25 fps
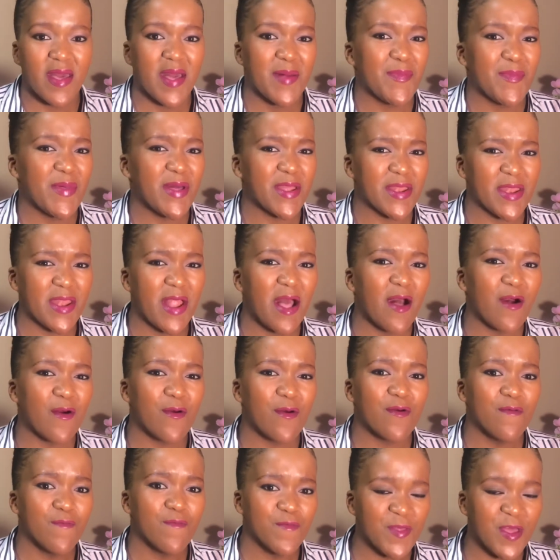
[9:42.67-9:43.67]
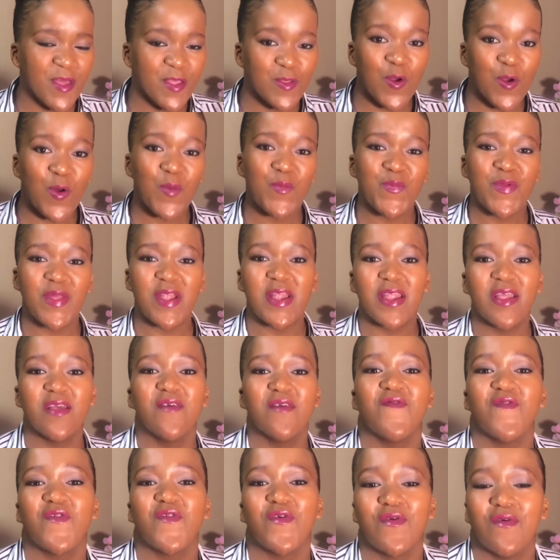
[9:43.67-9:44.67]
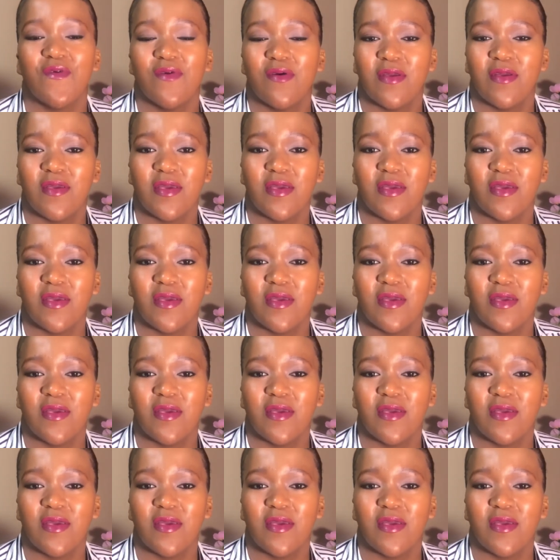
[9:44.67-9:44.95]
but now they don't believe you,